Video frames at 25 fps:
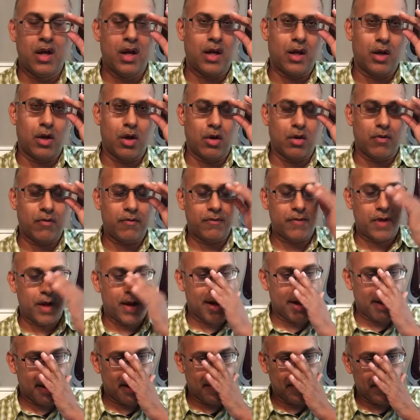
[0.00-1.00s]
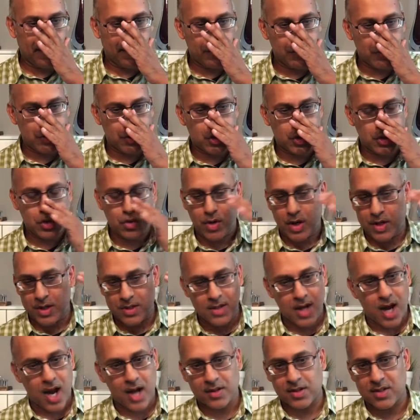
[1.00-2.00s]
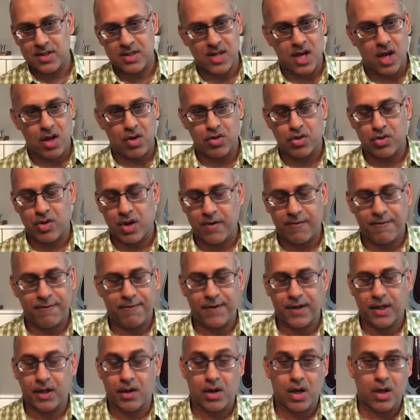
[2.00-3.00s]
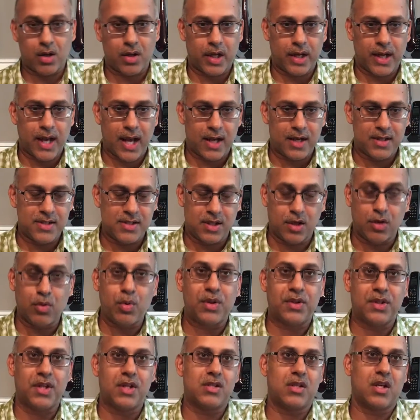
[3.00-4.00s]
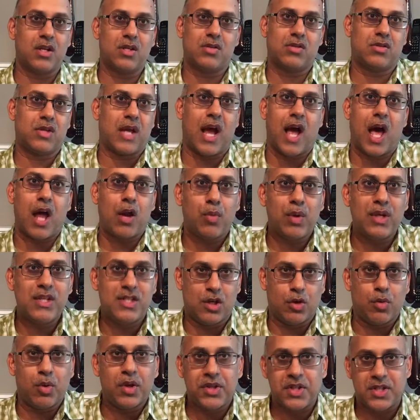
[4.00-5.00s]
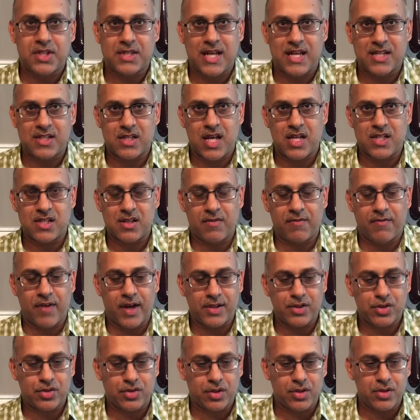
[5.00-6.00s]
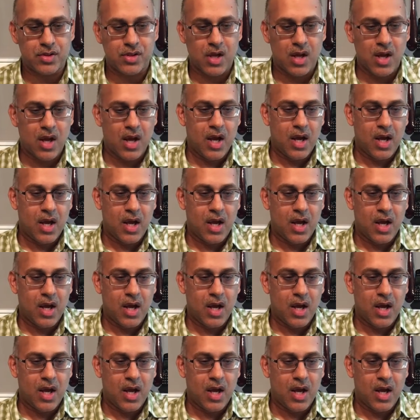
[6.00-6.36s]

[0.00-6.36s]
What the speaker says: just trying to talk this out, trying to figure out like how to deal with this, because how do we deal with this as investors?